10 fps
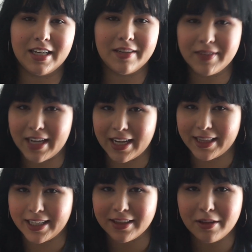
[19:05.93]
I even had
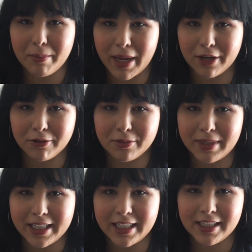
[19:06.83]
like the
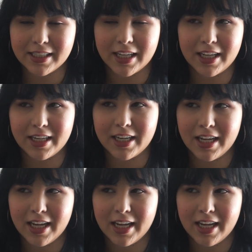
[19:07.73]
microblading done,